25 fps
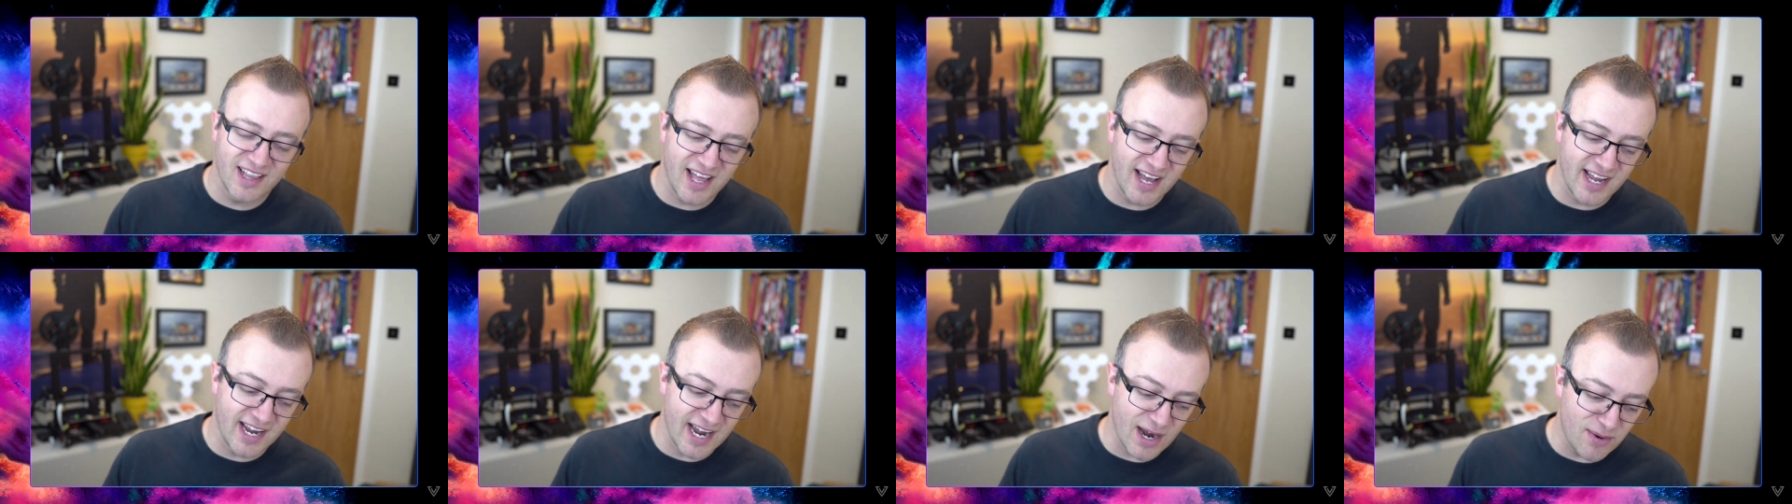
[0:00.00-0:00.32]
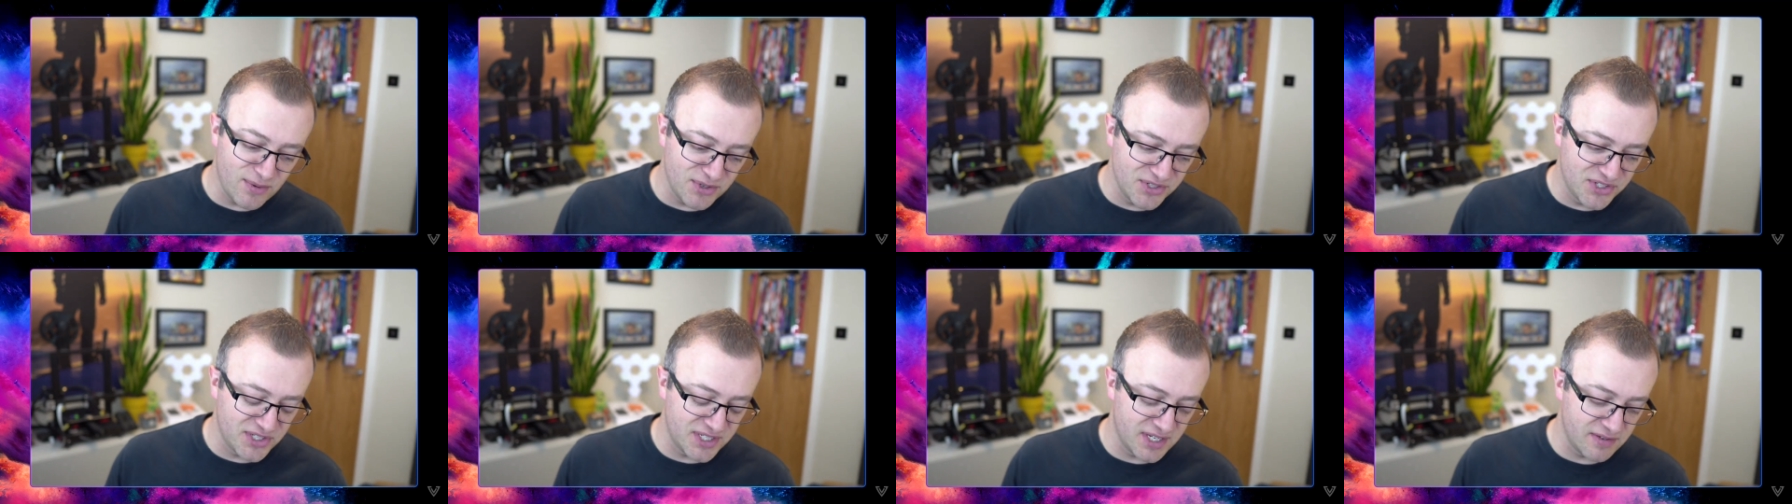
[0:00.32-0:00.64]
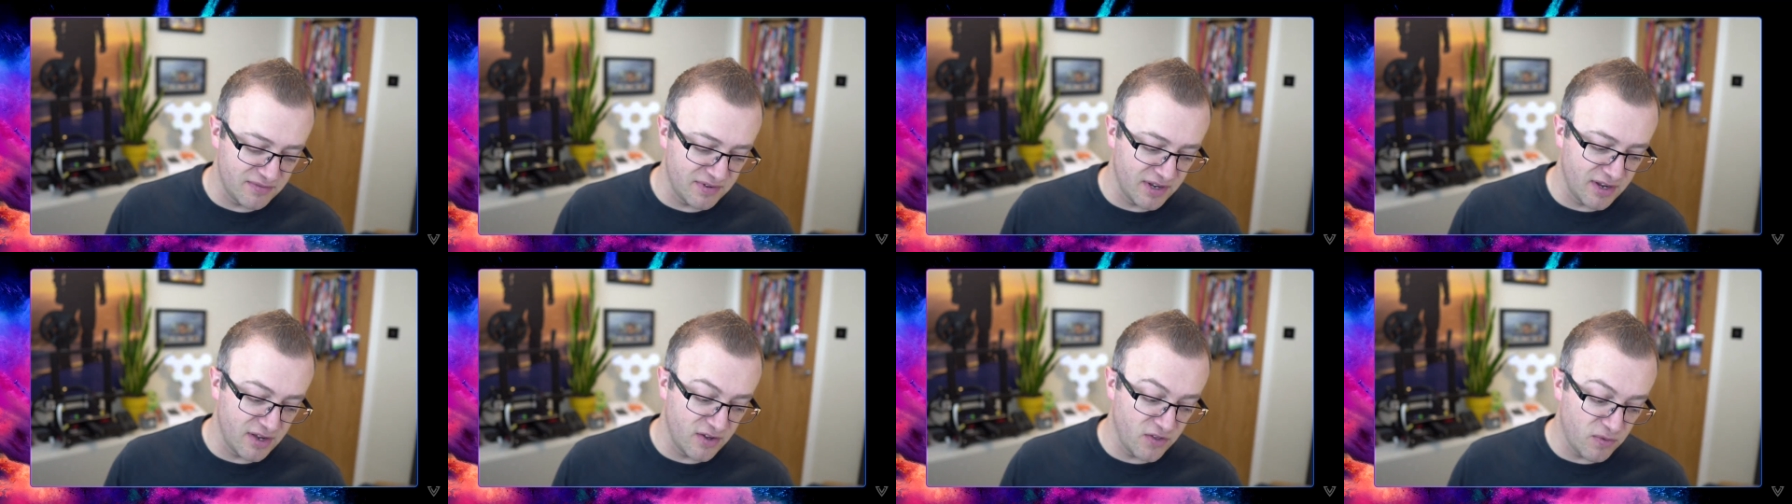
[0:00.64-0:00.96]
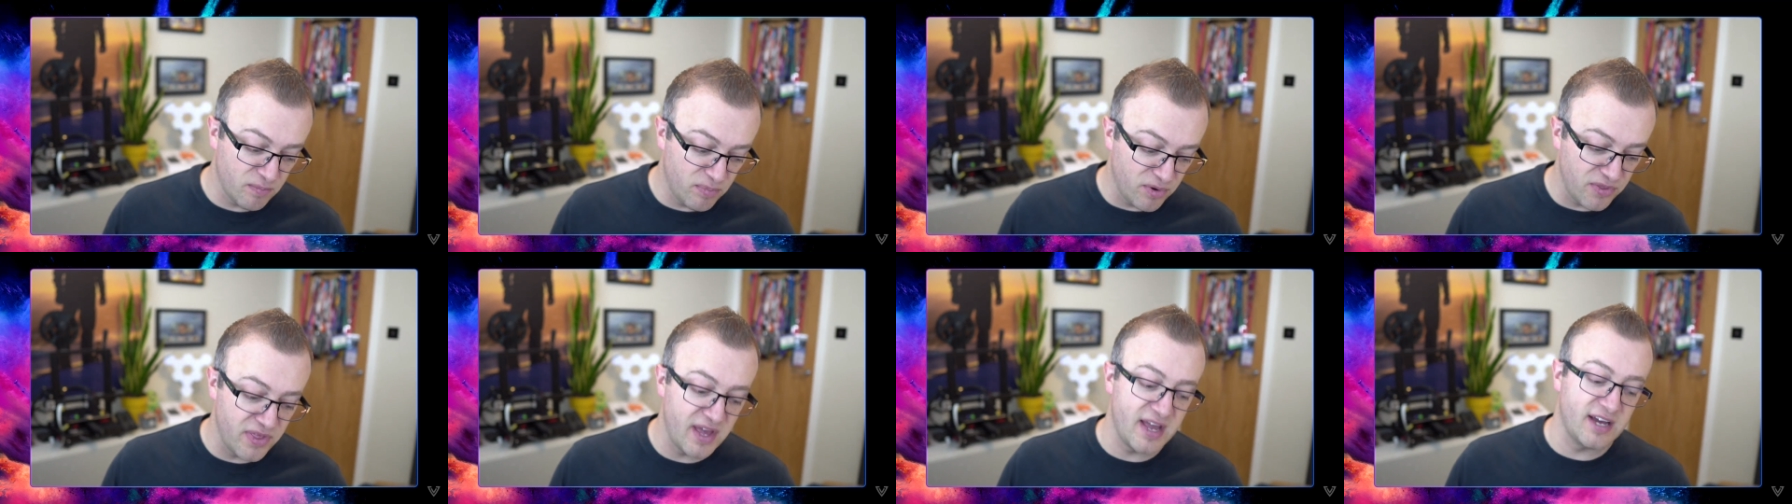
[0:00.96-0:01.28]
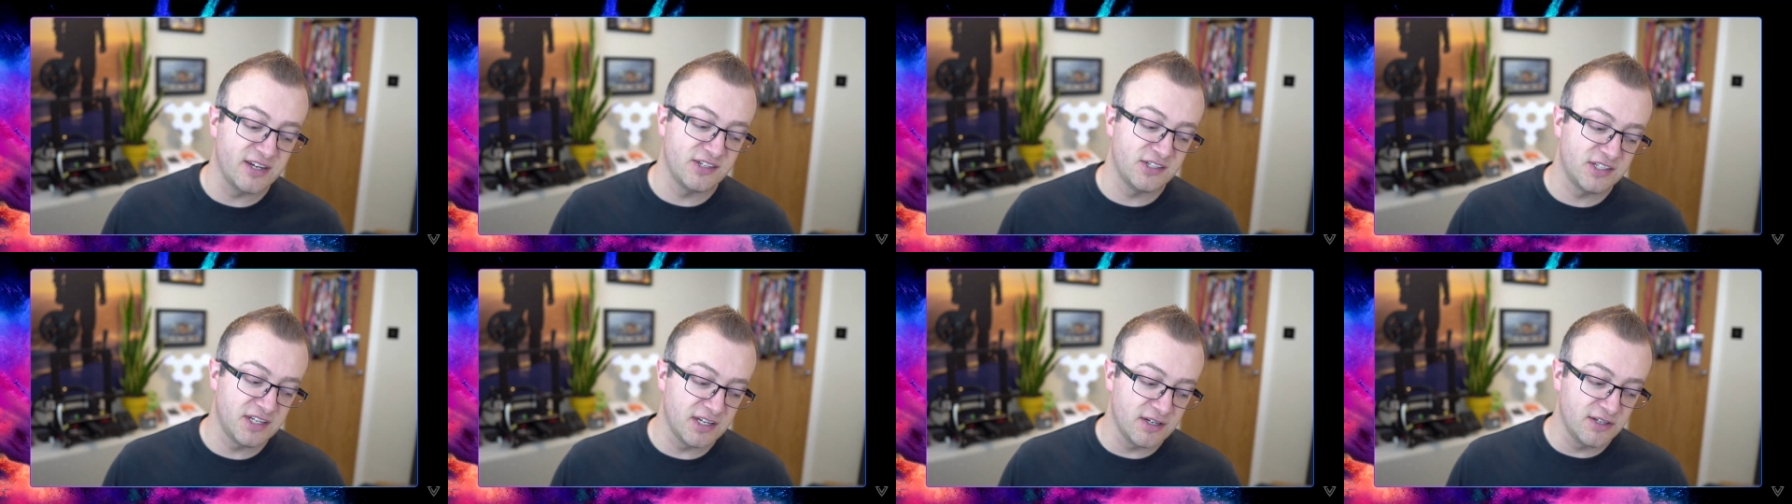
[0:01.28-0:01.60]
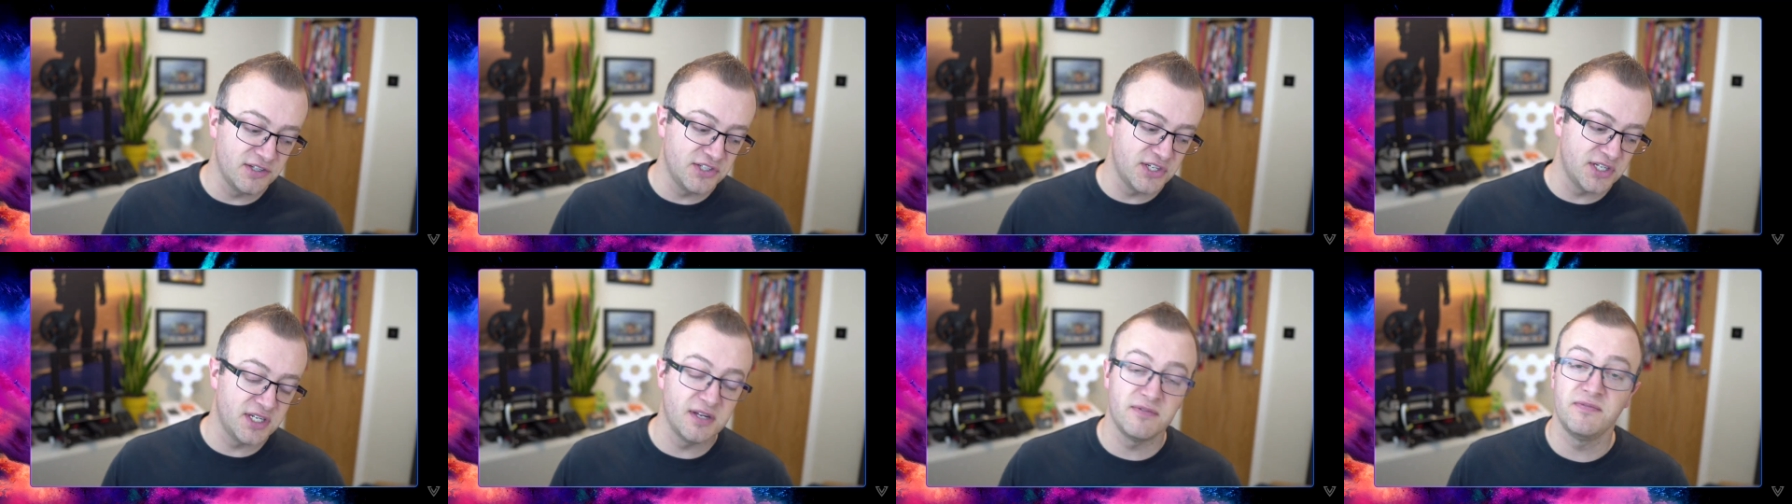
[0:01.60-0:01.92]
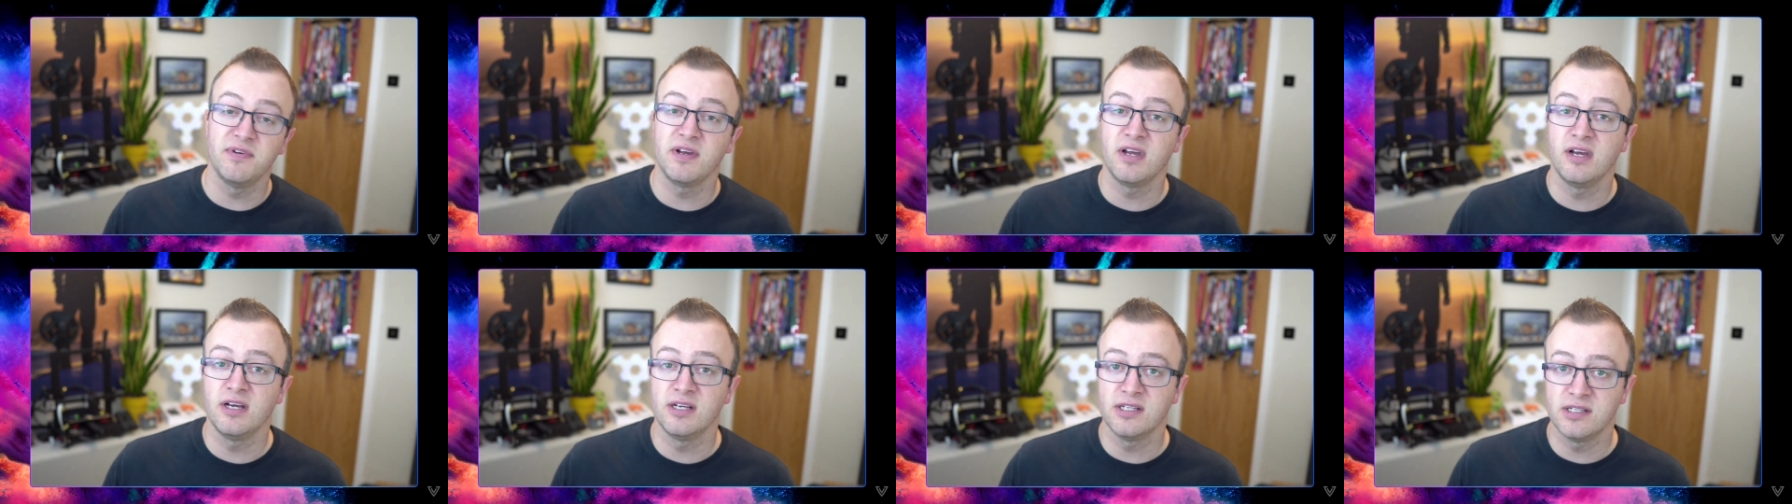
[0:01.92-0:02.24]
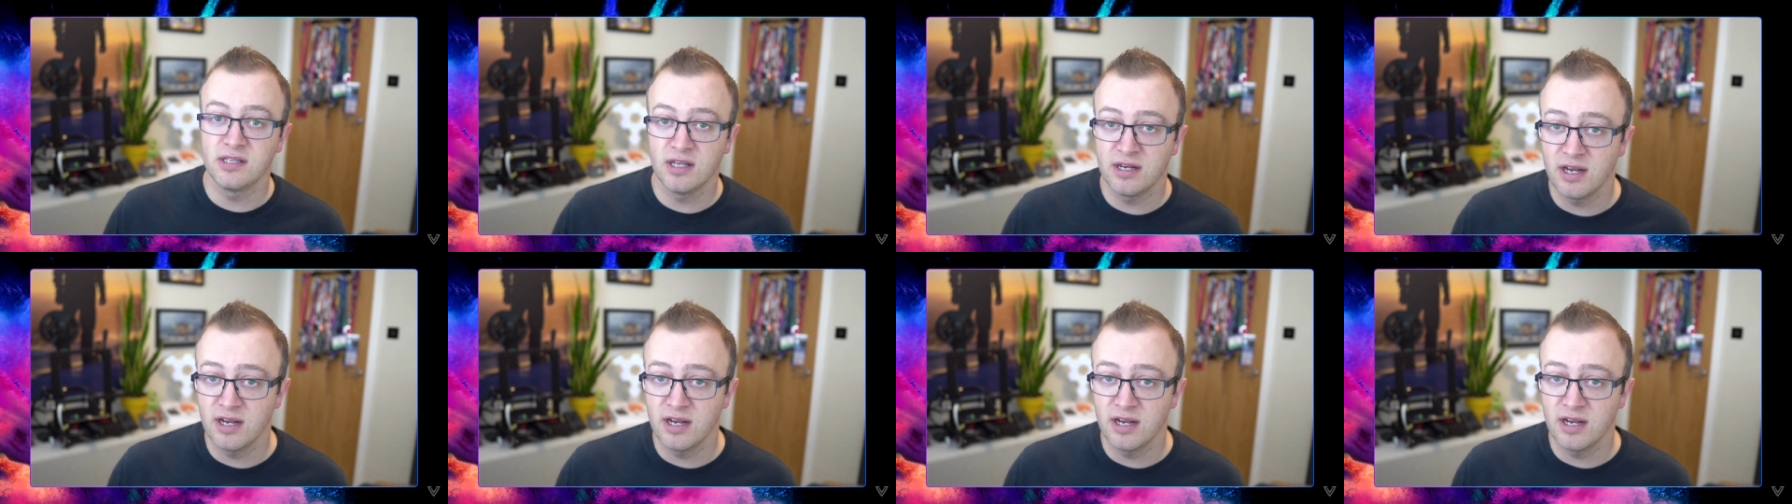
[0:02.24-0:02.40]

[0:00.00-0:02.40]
like our certificates, but they are still certificates